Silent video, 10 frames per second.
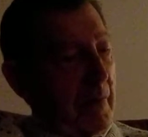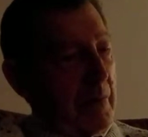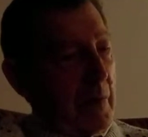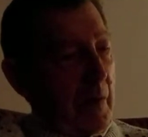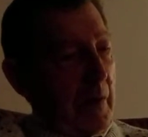
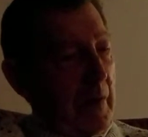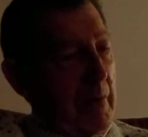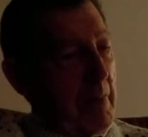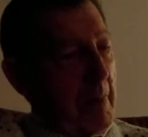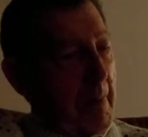Well,
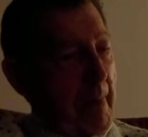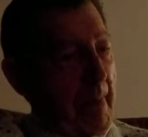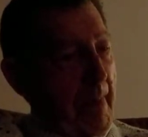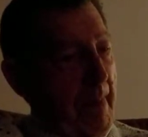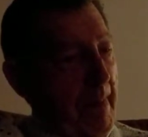
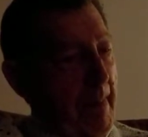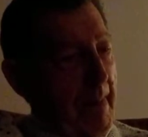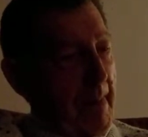what we